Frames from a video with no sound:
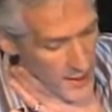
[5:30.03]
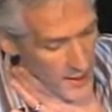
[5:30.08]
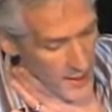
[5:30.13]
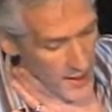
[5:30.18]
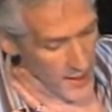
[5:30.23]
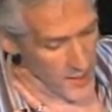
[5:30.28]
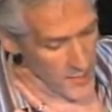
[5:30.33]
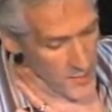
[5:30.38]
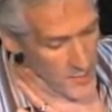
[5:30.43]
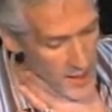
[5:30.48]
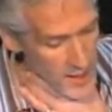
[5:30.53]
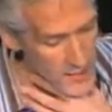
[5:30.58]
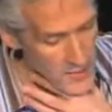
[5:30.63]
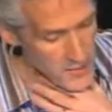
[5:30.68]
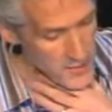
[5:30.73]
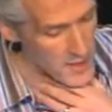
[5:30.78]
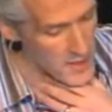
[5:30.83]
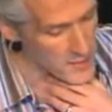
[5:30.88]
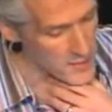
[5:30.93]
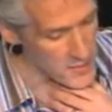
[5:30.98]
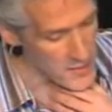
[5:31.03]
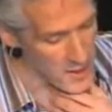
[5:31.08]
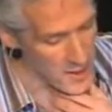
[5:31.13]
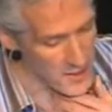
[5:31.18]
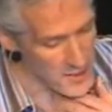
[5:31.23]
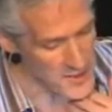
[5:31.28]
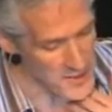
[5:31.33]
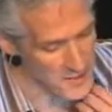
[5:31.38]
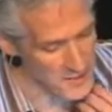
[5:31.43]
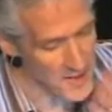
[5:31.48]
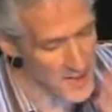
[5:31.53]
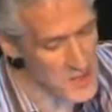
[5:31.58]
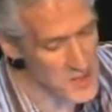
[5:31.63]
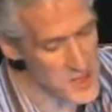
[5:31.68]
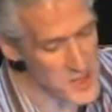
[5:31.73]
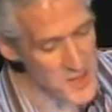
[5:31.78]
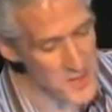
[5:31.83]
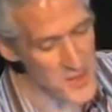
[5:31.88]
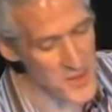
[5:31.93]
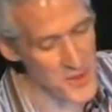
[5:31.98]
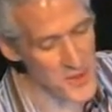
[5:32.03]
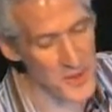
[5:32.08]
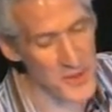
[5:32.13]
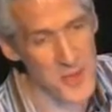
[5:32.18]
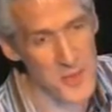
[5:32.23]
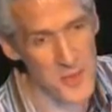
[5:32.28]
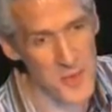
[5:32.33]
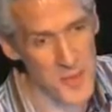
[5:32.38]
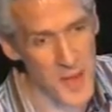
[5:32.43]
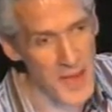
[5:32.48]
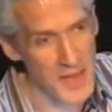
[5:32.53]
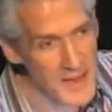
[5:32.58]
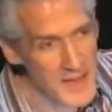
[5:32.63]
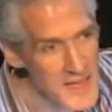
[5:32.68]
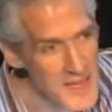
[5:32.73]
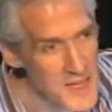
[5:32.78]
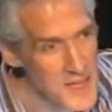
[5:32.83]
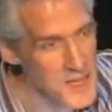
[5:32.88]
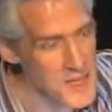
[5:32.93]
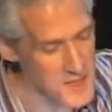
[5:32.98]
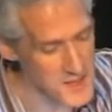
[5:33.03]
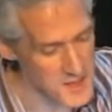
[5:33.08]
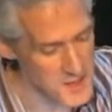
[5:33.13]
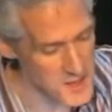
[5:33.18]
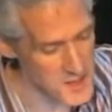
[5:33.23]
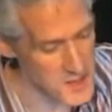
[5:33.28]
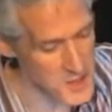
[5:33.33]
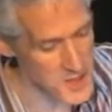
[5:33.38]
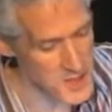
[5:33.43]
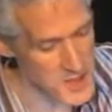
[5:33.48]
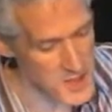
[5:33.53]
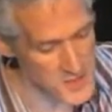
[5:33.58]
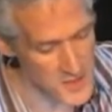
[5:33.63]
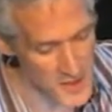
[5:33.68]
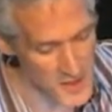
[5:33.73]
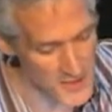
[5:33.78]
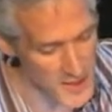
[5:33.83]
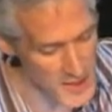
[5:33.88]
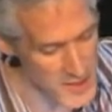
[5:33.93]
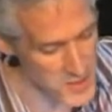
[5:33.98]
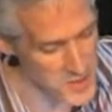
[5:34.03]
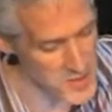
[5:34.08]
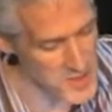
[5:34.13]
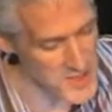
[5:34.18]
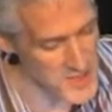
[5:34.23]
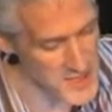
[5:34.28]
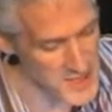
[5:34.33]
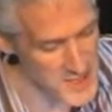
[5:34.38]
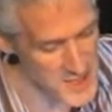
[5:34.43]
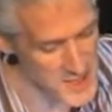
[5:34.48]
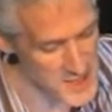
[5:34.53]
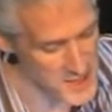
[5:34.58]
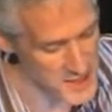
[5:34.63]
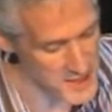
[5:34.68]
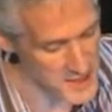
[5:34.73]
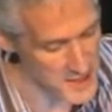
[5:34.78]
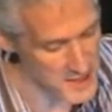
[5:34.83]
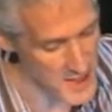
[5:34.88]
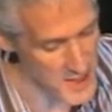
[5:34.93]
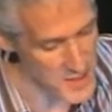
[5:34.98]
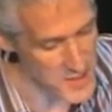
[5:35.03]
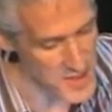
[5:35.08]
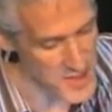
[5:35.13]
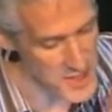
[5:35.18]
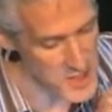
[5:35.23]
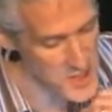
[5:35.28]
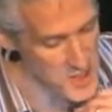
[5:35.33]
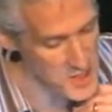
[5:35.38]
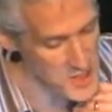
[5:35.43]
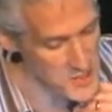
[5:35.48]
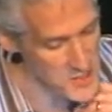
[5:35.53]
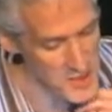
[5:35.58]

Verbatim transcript: Um, and, and, and, eventually we thought this might lead to, to, transfer of expertise and collaborations.